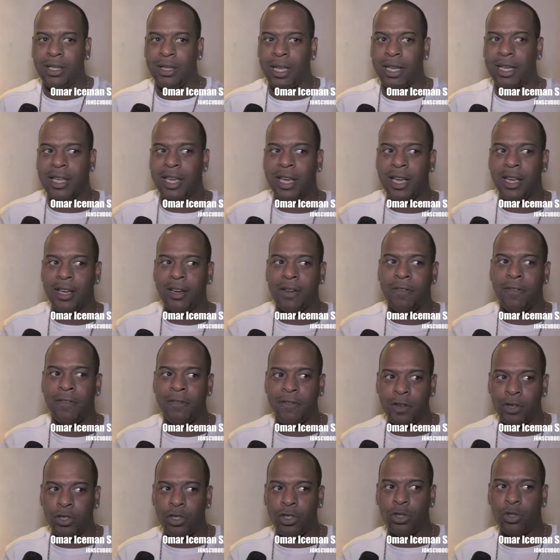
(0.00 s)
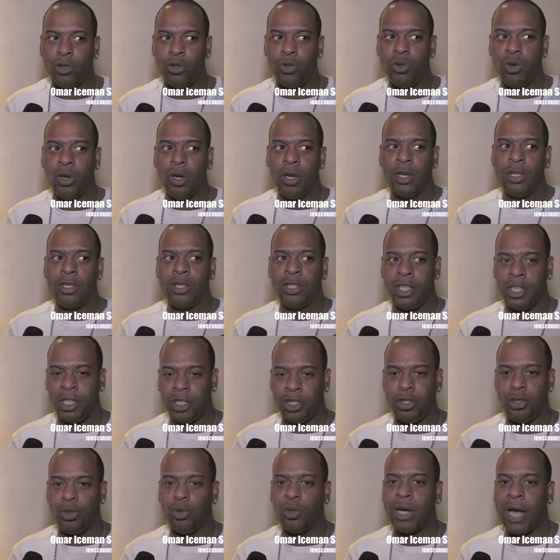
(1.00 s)
They're getting official
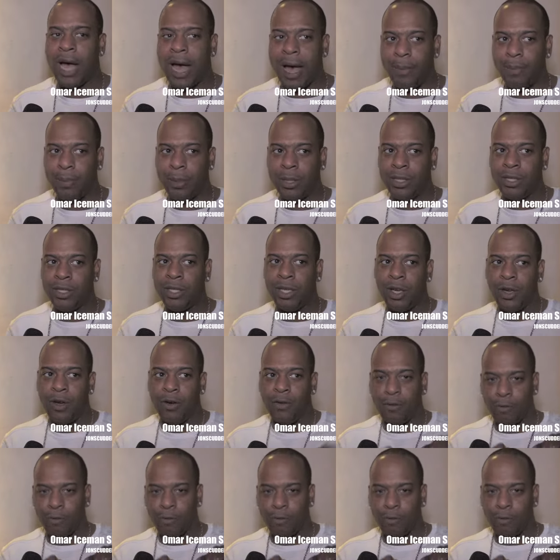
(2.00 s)
tissue copies